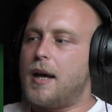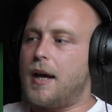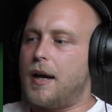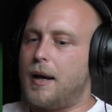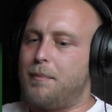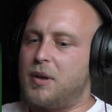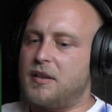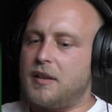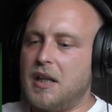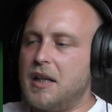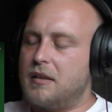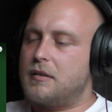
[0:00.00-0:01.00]
But
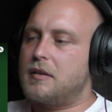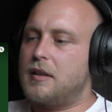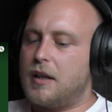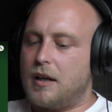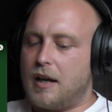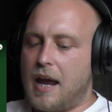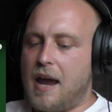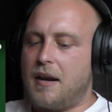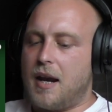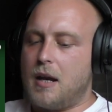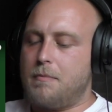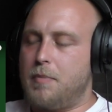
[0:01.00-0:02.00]
it had
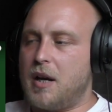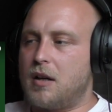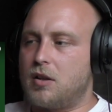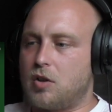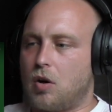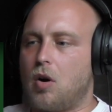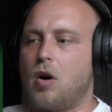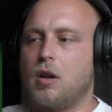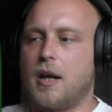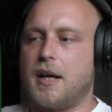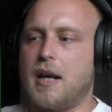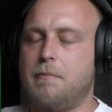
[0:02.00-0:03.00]
a big
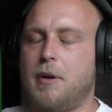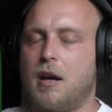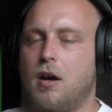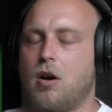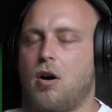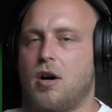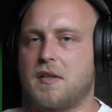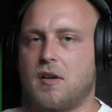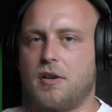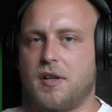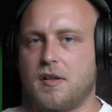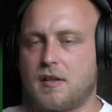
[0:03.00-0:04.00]
toll and a big cost
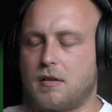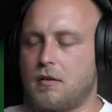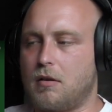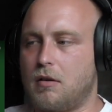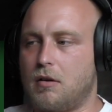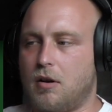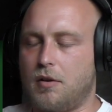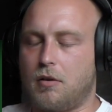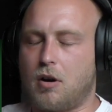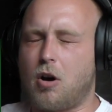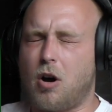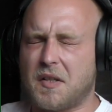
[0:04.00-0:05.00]
on this
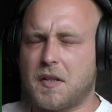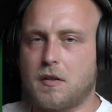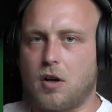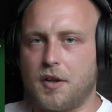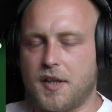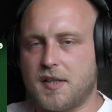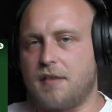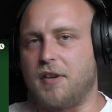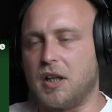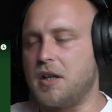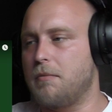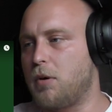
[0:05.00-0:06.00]
costs on the
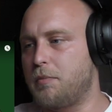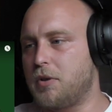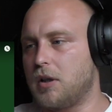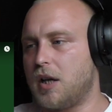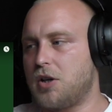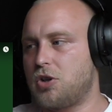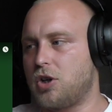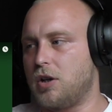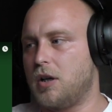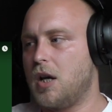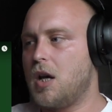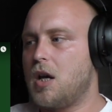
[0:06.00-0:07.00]
civilian
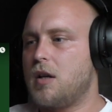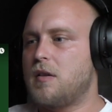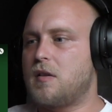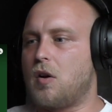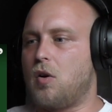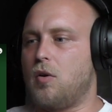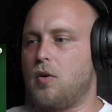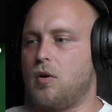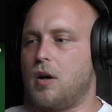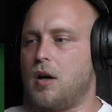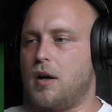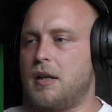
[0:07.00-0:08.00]
population.
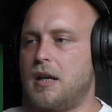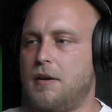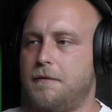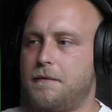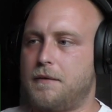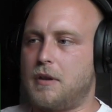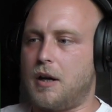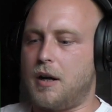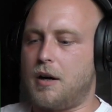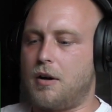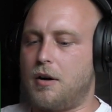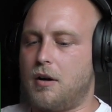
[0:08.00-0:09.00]
So if
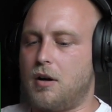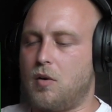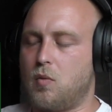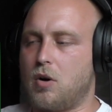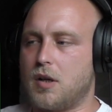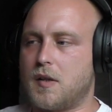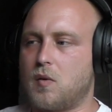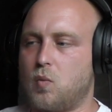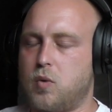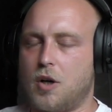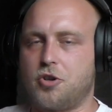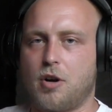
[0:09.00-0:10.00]
there was
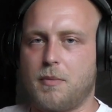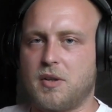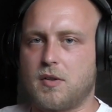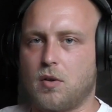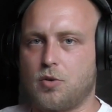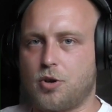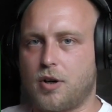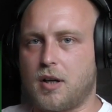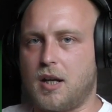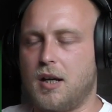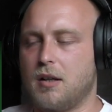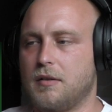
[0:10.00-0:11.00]
one German soldier
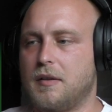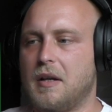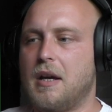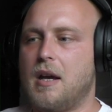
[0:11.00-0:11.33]
killed,